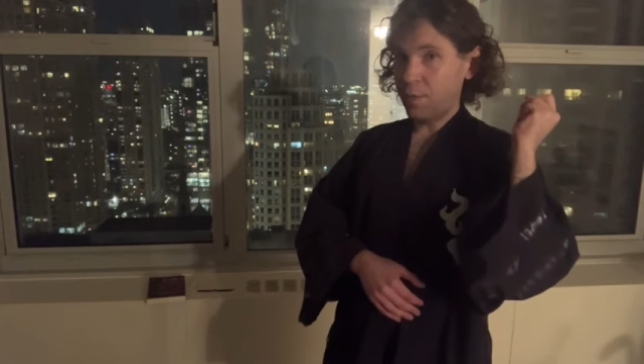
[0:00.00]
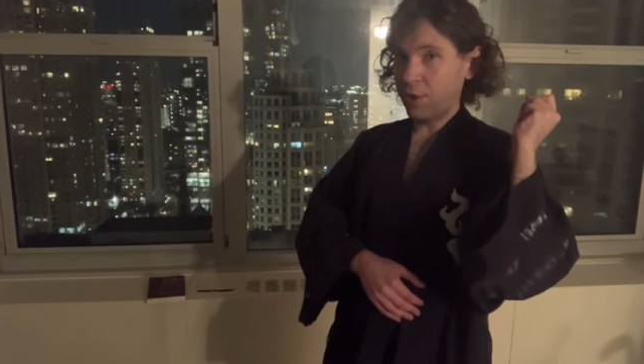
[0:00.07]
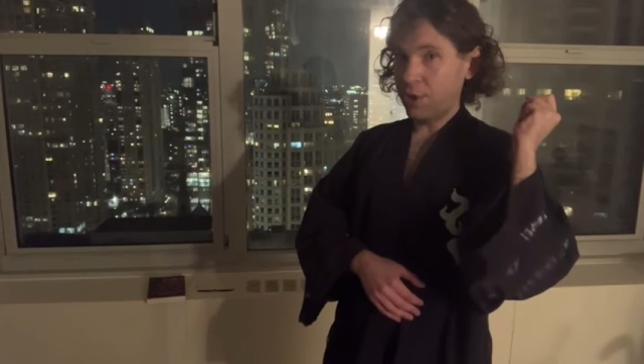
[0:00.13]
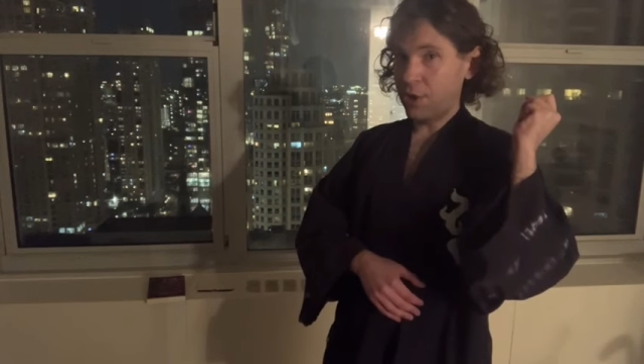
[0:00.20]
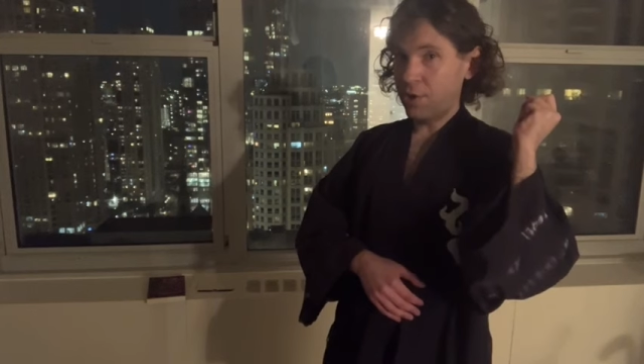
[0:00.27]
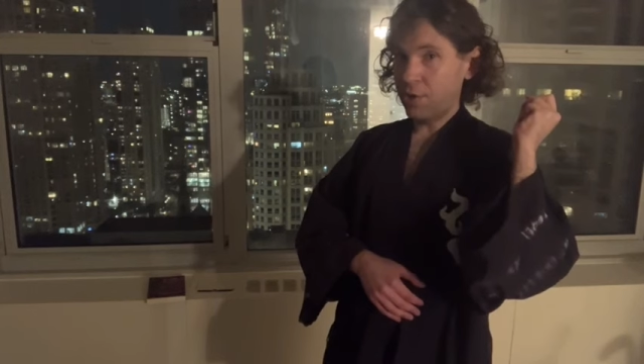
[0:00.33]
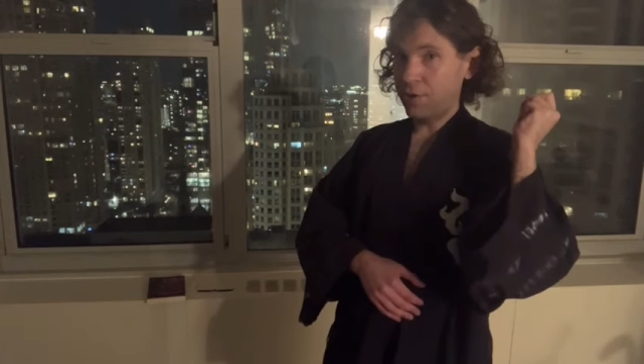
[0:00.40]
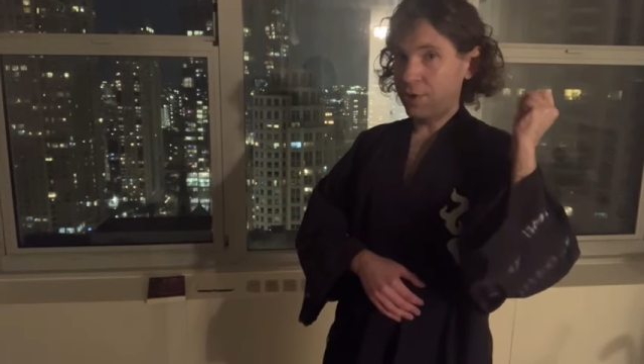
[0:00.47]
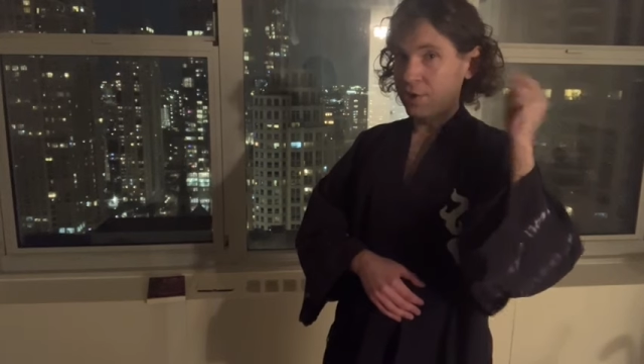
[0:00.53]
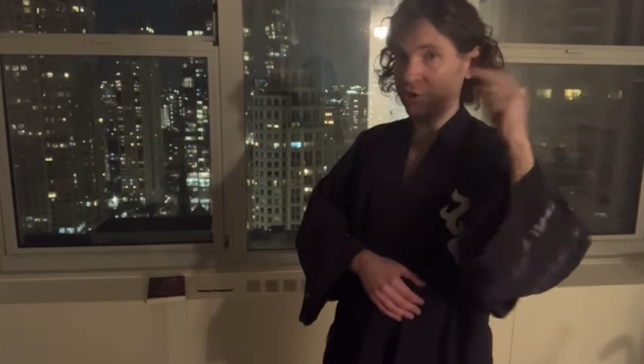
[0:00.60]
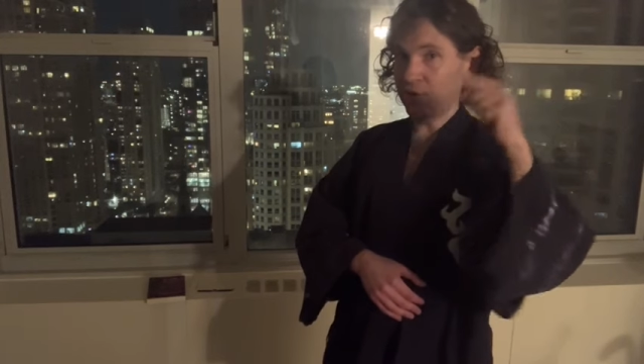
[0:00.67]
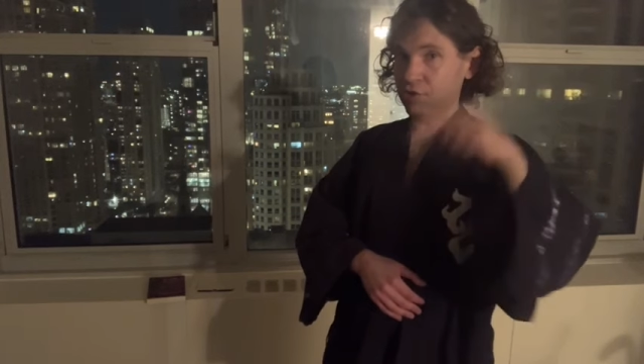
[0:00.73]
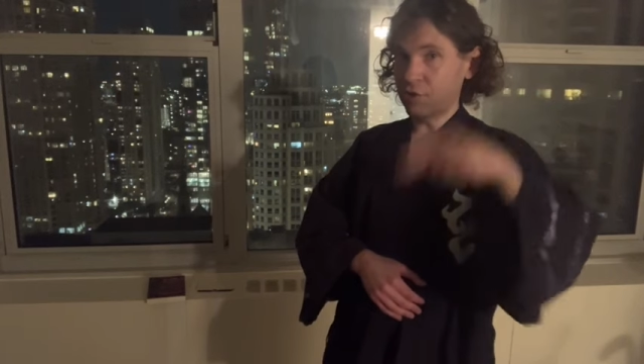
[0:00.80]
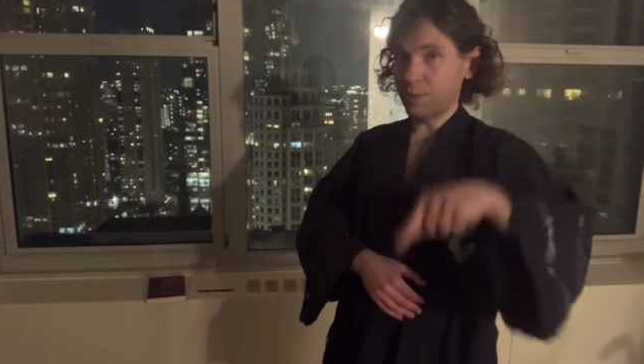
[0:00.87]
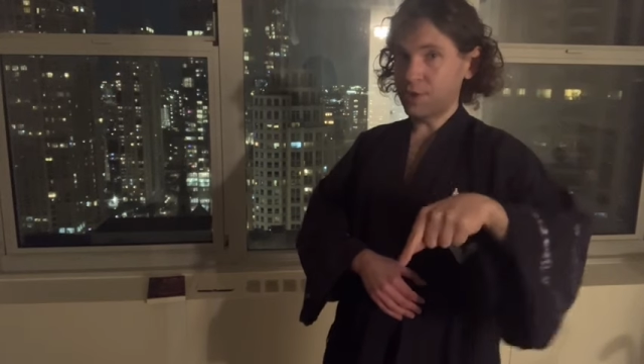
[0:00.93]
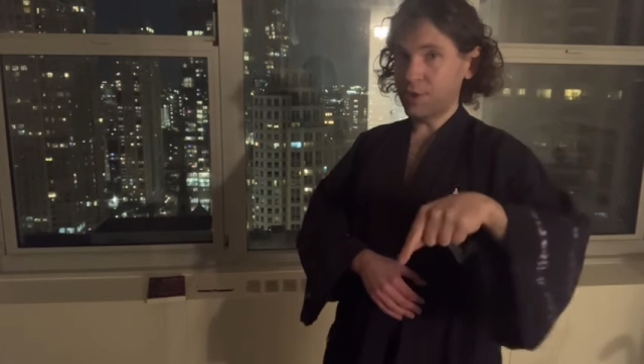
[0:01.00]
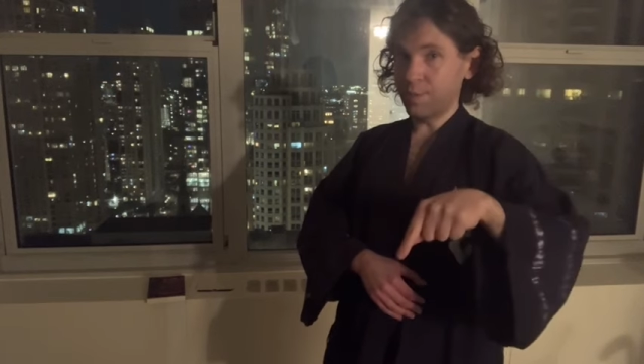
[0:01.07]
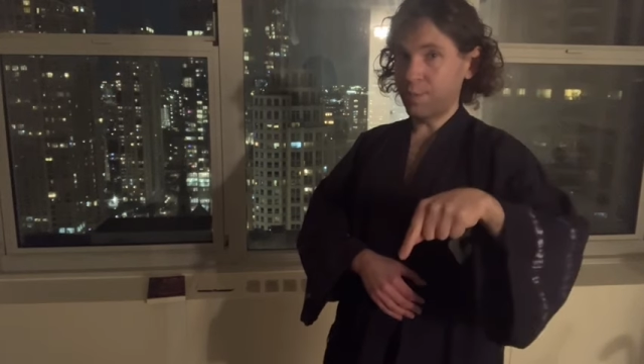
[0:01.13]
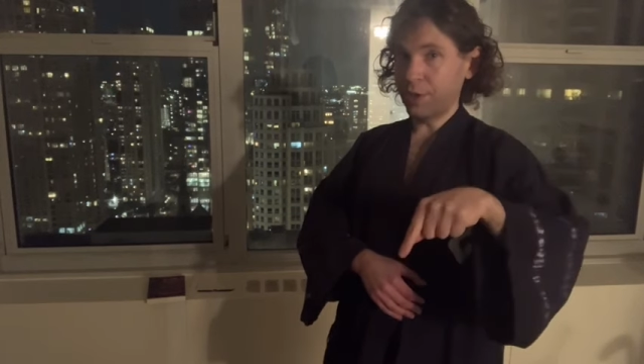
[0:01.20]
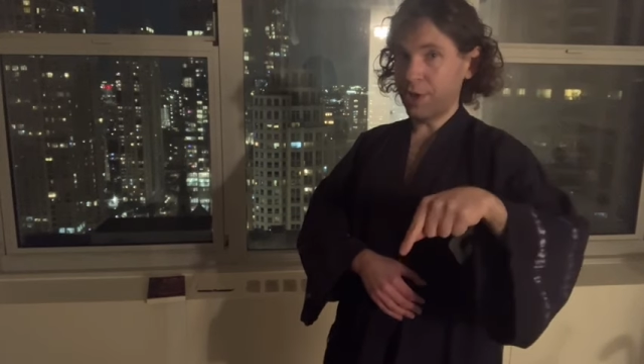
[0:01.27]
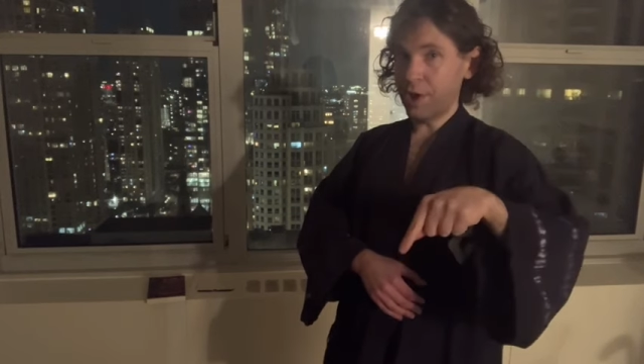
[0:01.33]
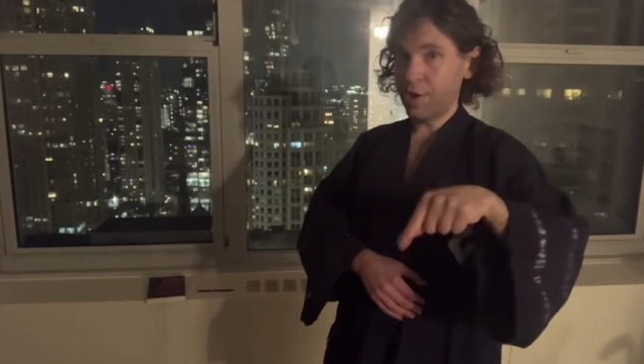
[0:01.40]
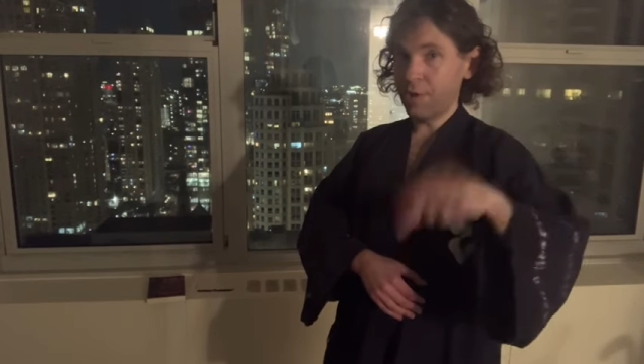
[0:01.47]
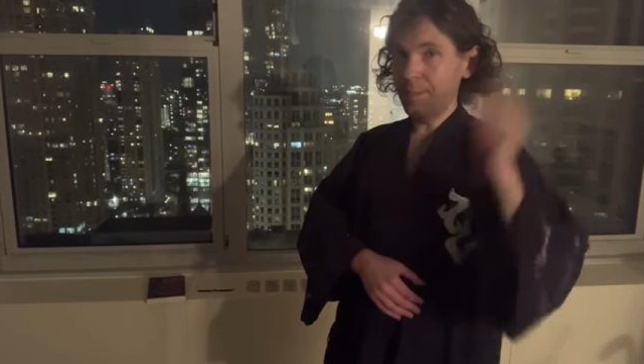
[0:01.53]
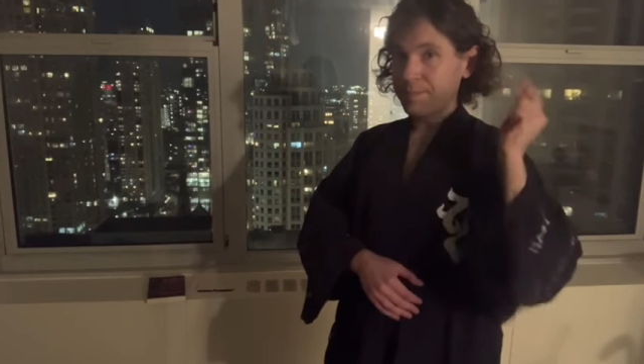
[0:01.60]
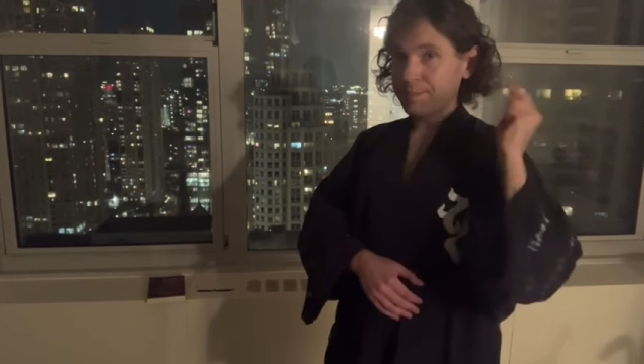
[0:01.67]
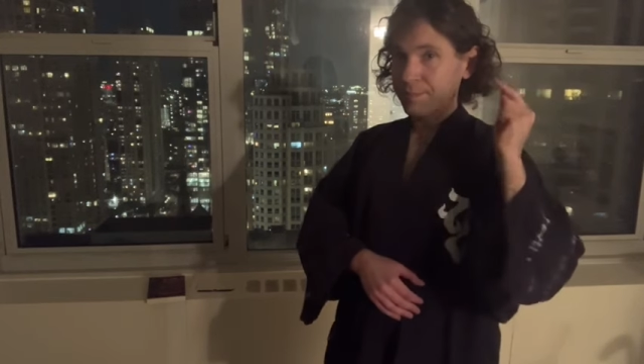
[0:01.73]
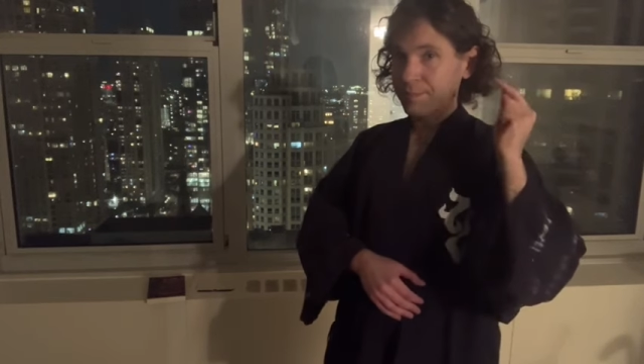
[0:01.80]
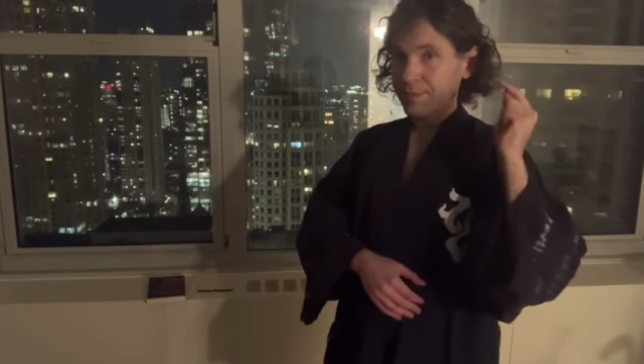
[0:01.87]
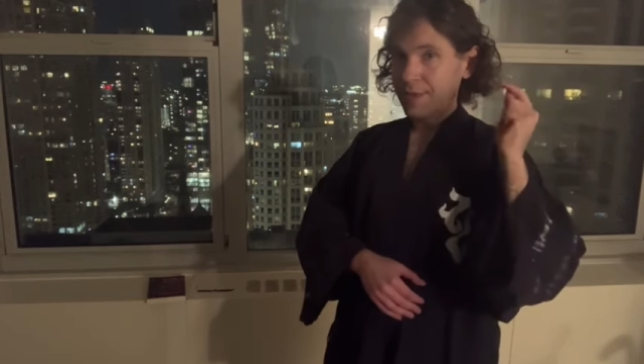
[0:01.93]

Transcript: below in the description below.